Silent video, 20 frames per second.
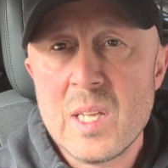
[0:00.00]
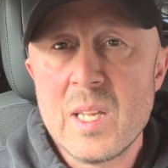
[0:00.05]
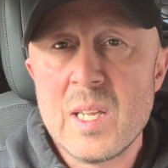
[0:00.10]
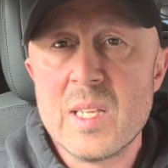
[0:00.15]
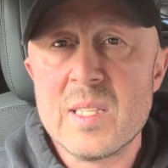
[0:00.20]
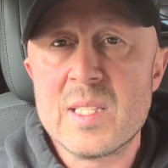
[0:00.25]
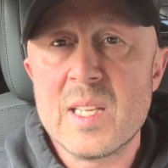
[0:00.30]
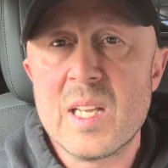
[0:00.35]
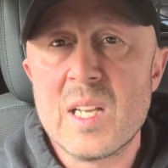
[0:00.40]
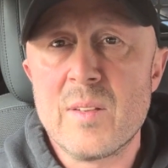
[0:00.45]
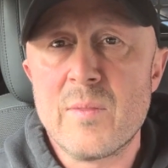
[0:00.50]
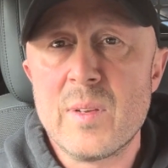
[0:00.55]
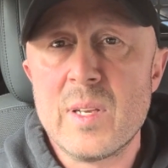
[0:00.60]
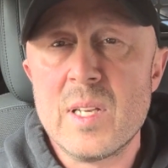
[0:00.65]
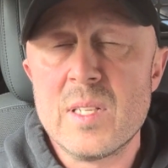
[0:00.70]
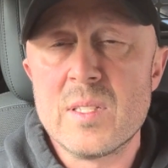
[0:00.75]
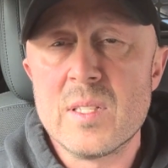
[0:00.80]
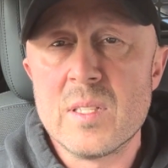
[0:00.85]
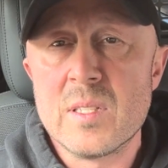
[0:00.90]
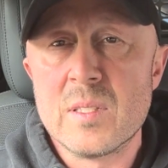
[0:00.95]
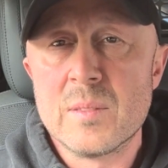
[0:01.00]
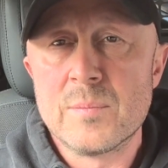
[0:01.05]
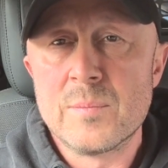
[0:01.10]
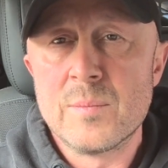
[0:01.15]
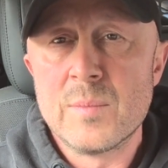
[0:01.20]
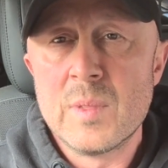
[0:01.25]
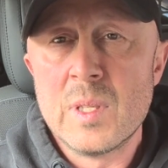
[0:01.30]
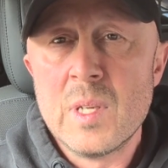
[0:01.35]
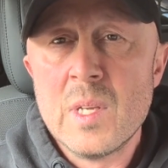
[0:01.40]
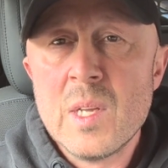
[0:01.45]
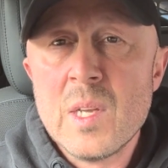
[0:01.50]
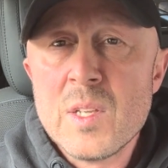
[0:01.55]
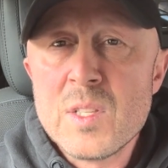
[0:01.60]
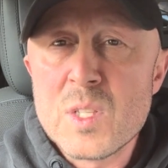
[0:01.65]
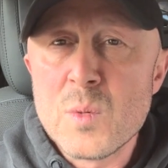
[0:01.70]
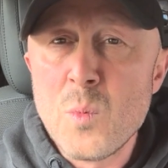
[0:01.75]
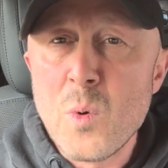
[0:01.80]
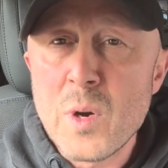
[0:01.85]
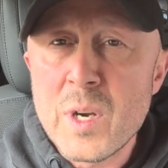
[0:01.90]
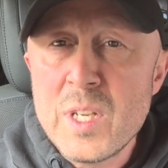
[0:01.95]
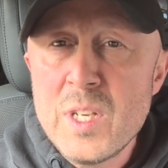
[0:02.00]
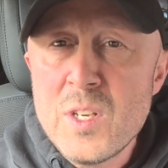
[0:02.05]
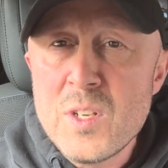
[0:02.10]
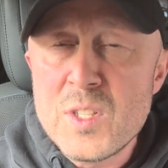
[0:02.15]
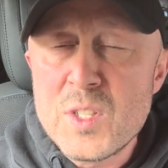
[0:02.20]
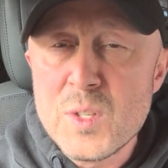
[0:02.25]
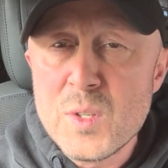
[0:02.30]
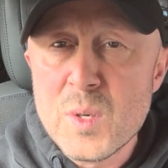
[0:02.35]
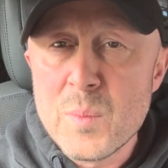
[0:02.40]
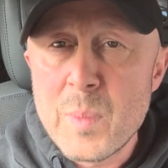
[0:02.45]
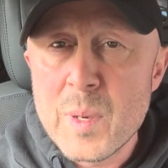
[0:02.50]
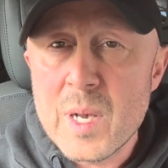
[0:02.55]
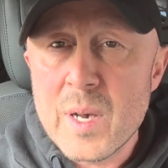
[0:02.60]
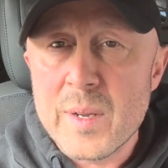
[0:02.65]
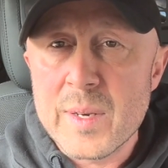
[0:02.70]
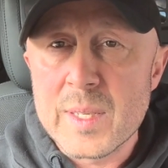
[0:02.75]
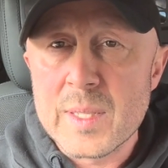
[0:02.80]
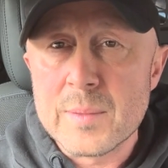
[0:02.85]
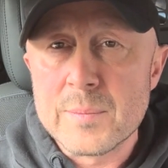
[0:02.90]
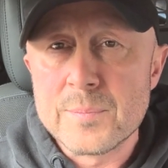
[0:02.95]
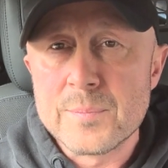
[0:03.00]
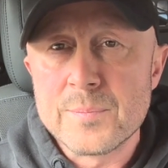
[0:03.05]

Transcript: is elevated. So what can you do about it?